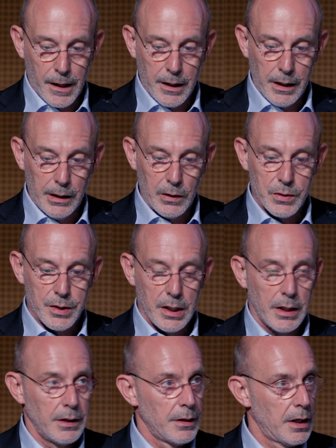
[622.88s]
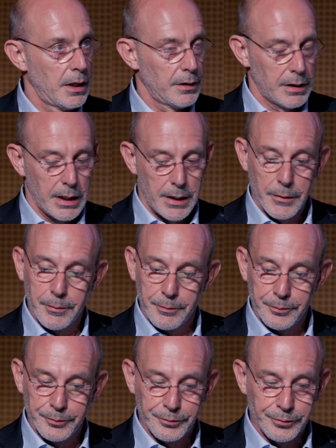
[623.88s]
halos and glare.
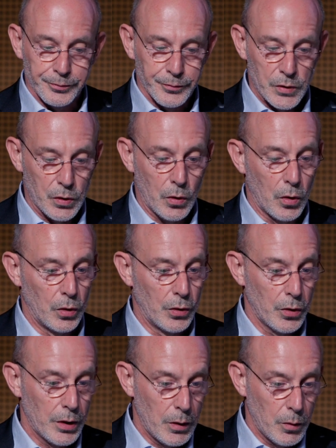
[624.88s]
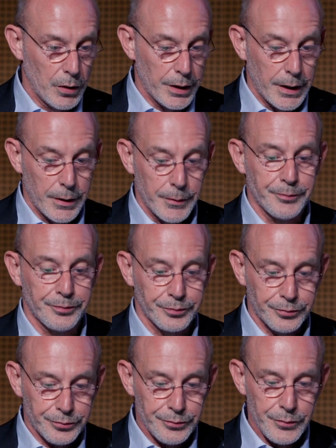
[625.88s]
So although they were there,
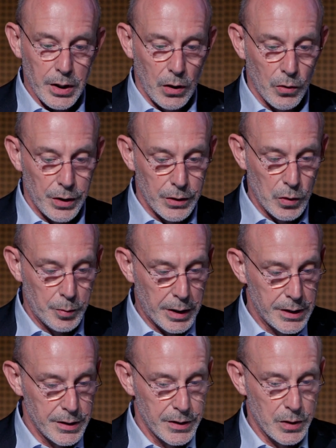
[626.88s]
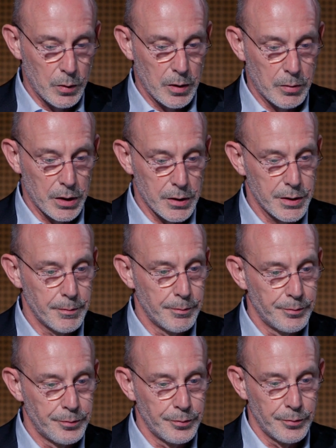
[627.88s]
only in 2 patients they were bothersome.